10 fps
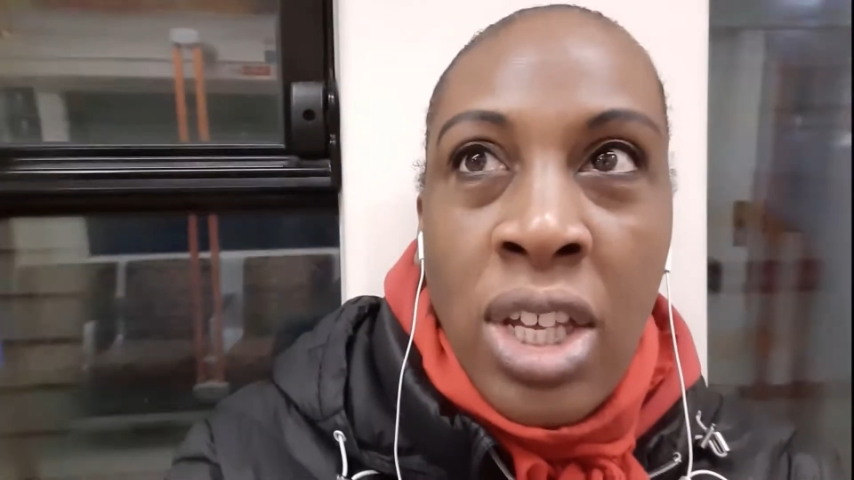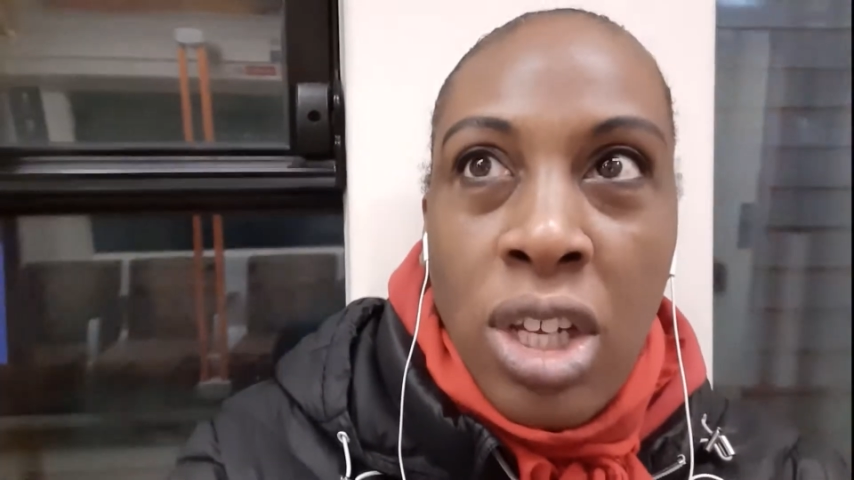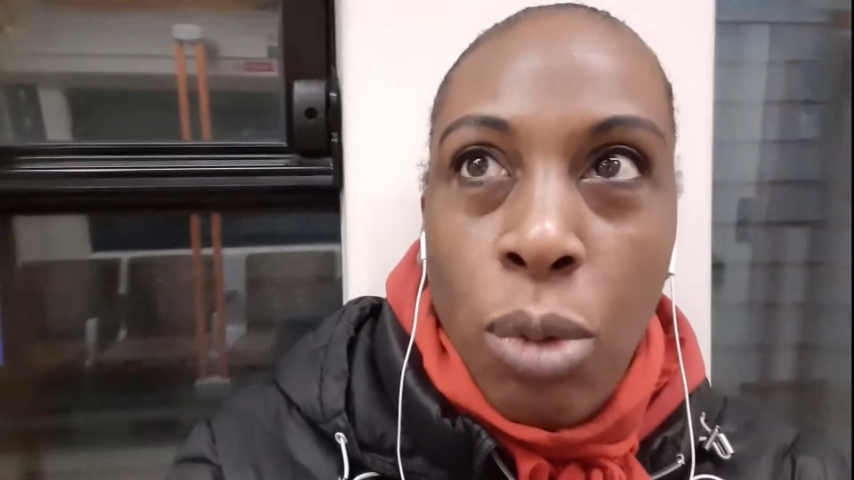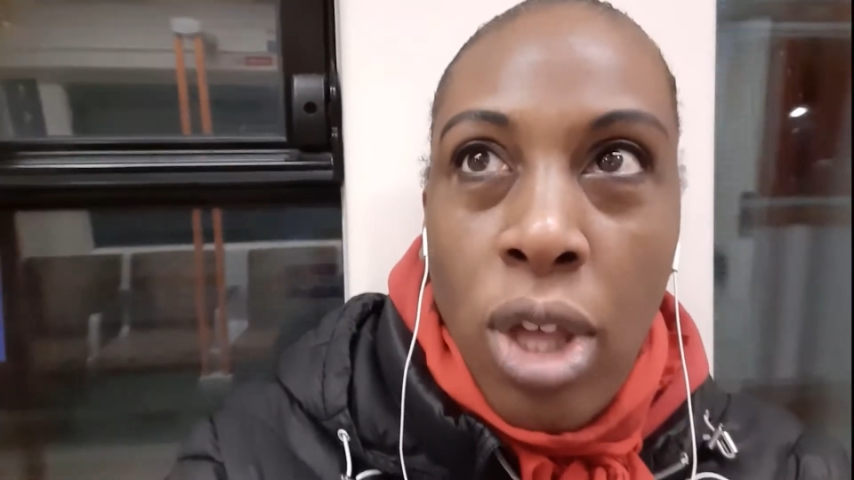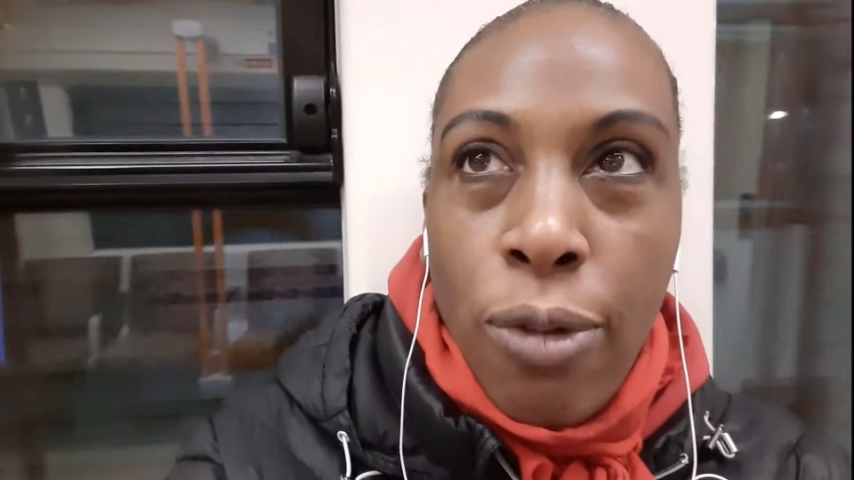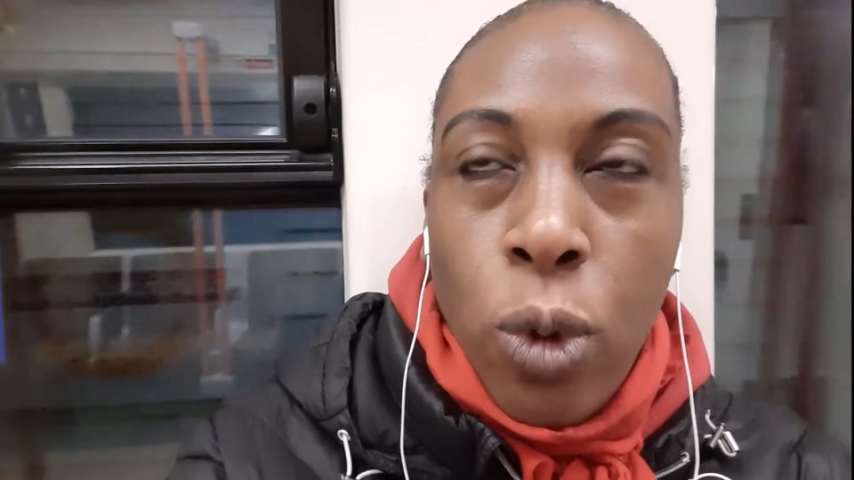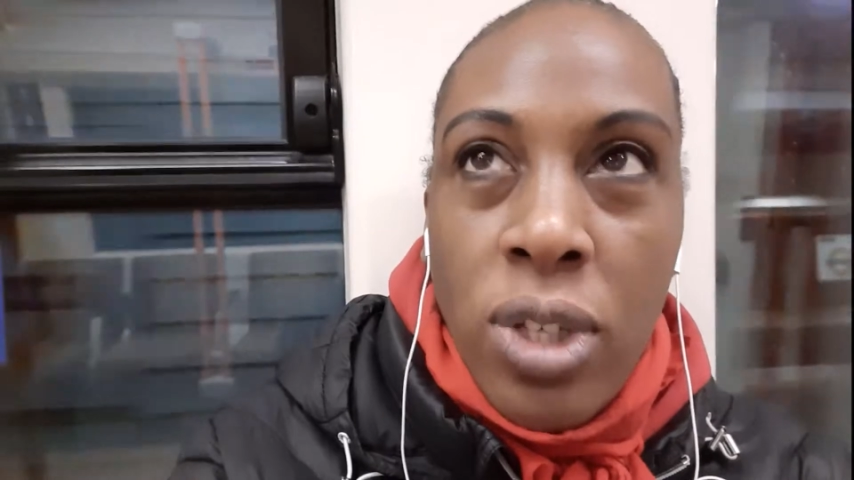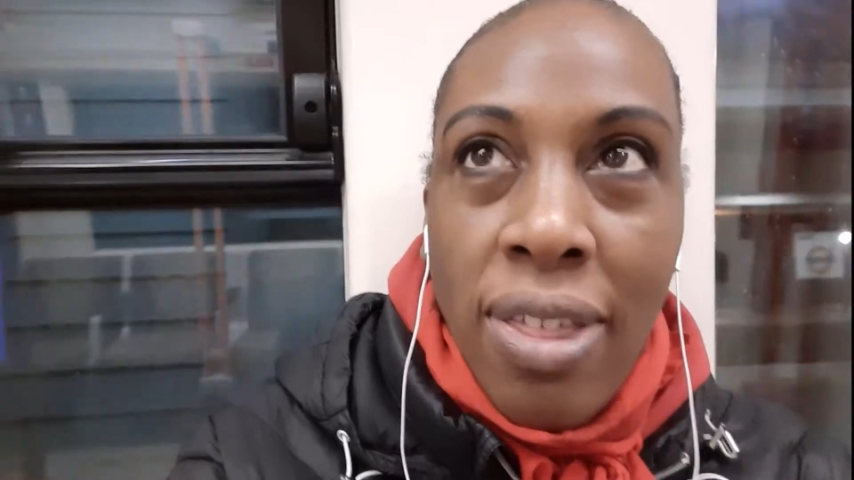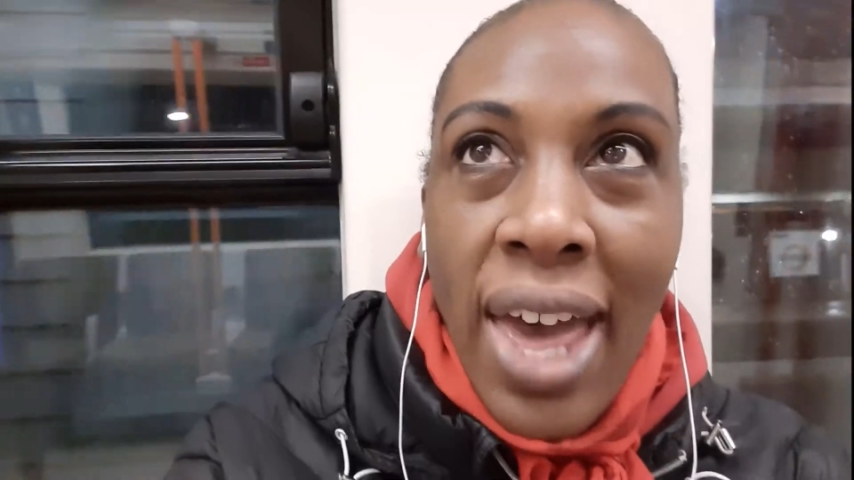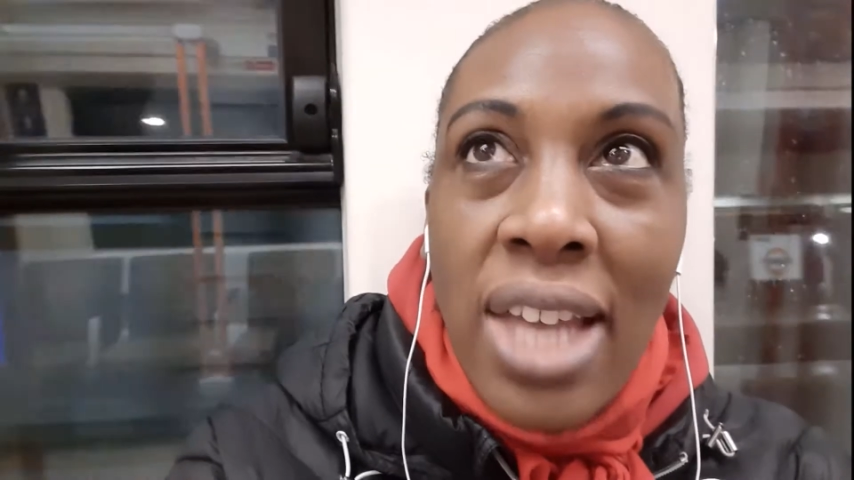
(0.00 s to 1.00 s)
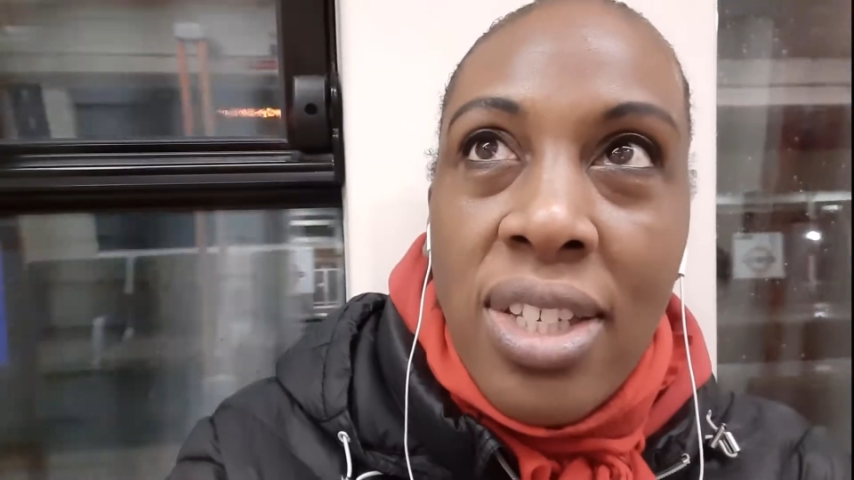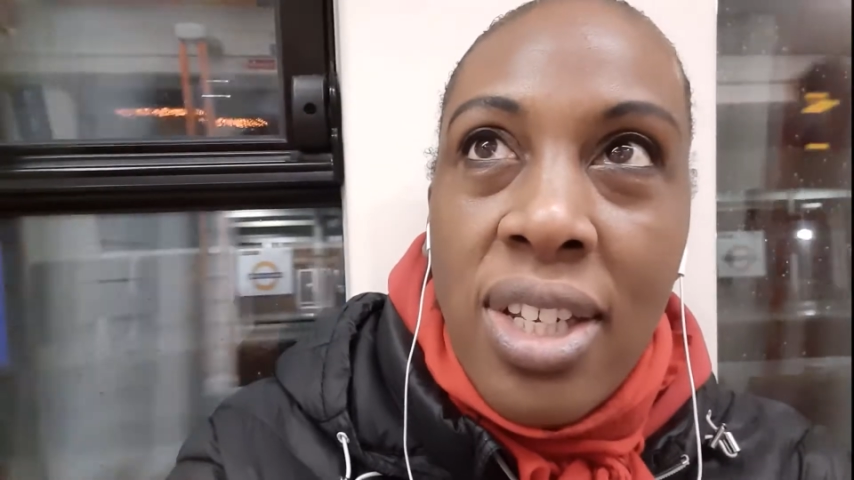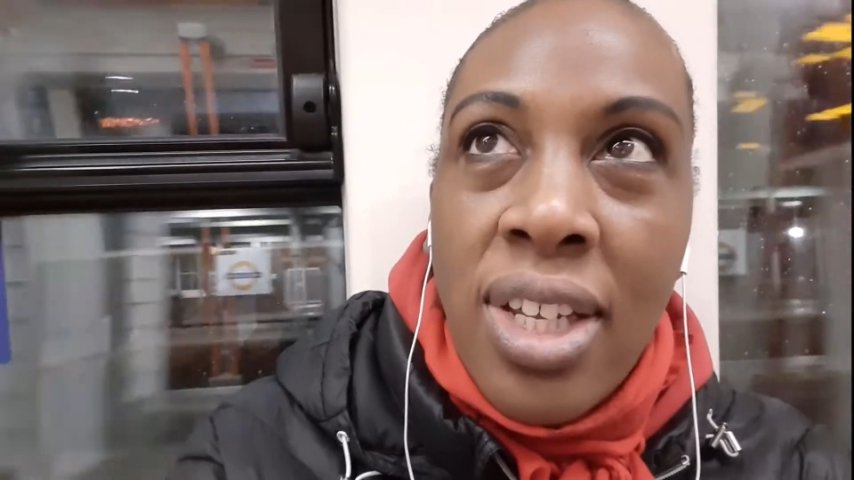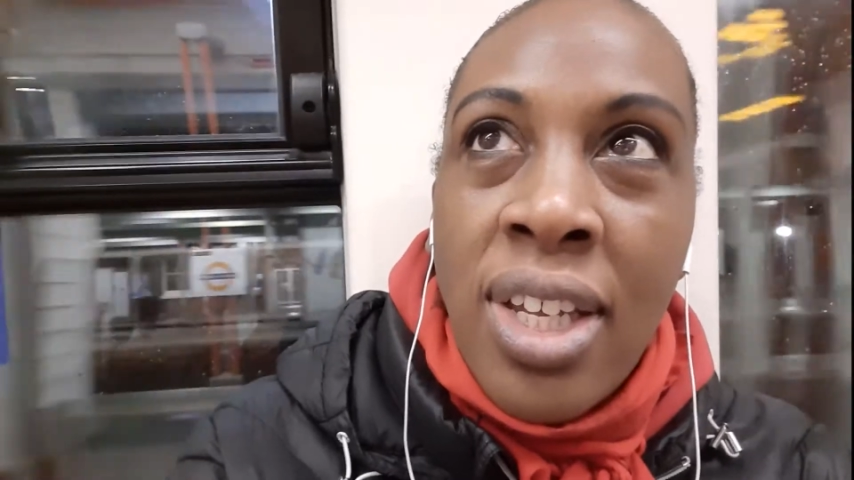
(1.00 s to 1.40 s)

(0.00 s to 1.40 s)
So I'm looking forward to that.